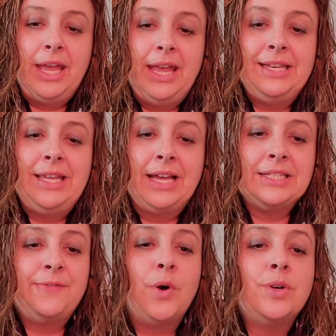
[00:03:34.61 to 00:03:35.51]
And
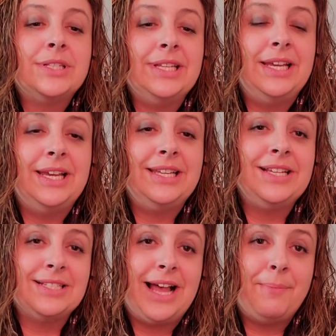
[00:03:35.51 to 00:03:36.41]
yes, folks, it
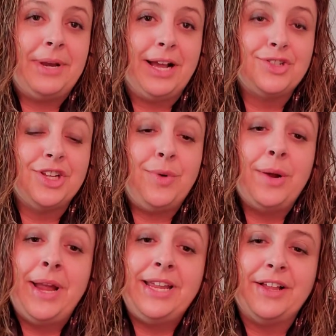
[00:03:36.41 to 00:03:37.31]
does happen actually quite
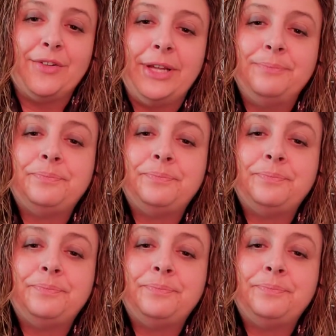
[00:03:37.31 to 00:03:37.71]
regularly.